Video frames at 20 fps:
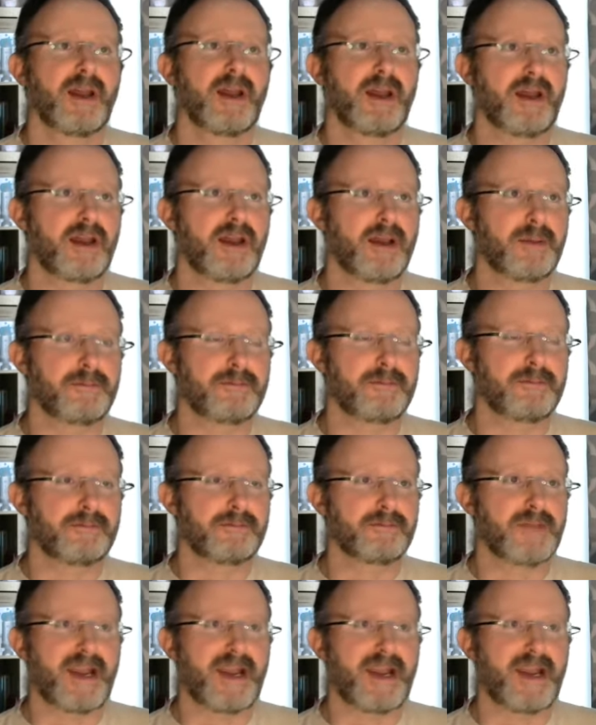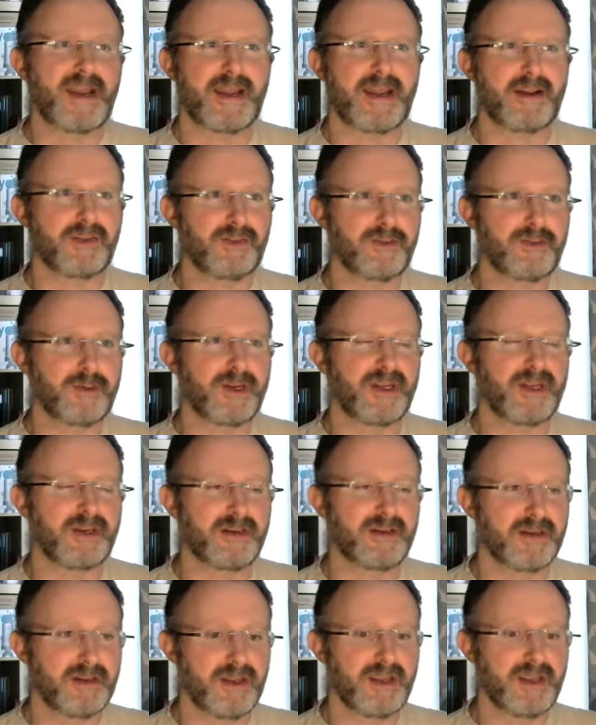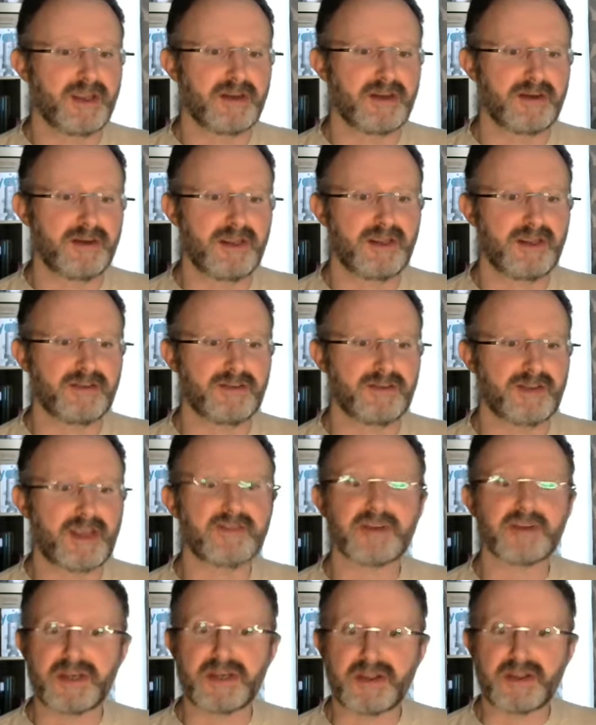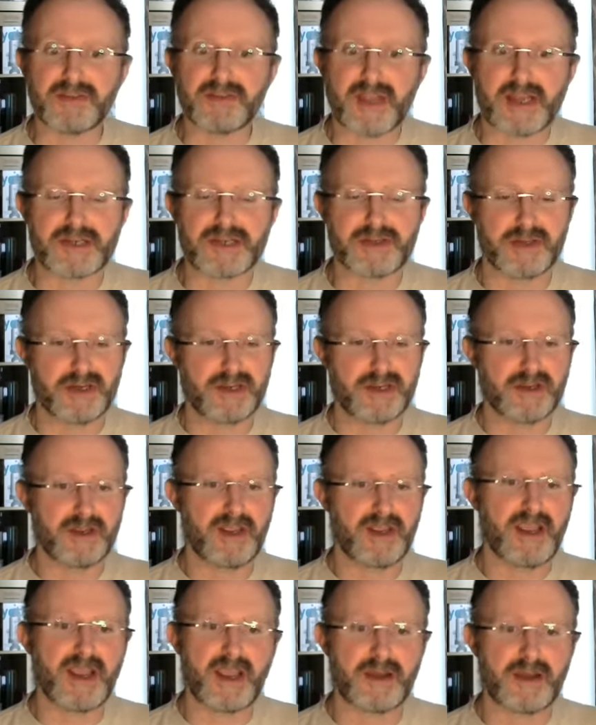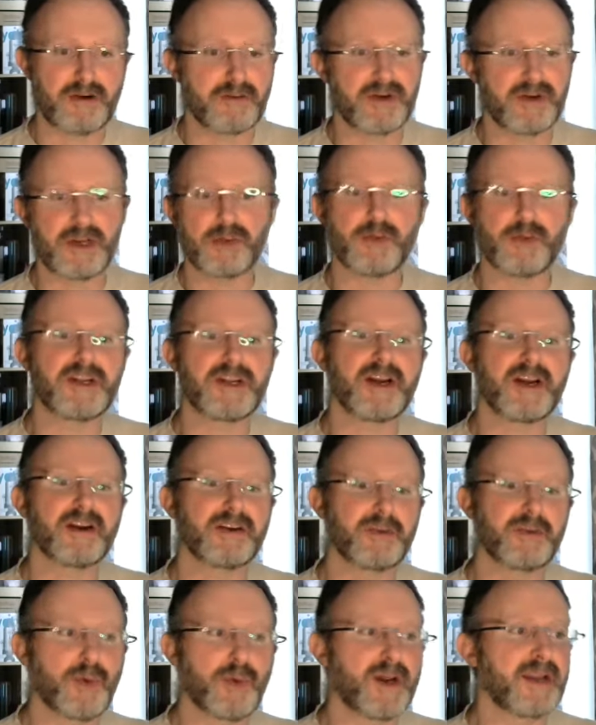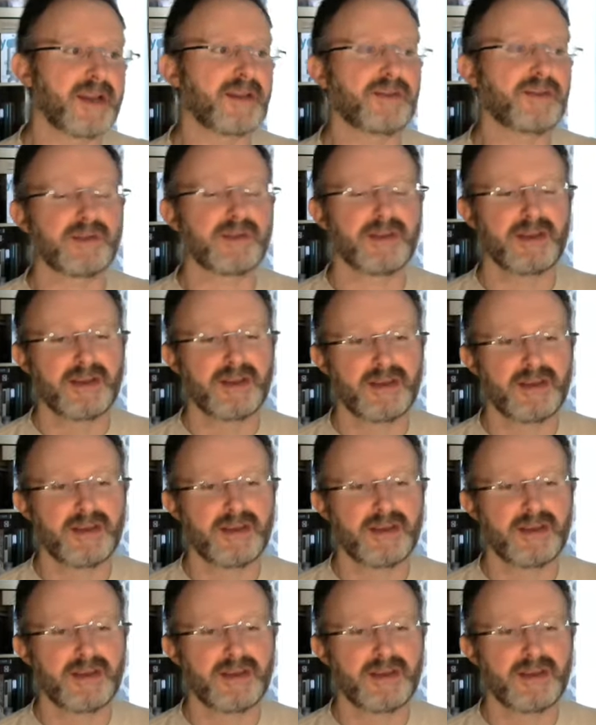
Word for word: um, I had a student in his 70s, actually, he had already retired twice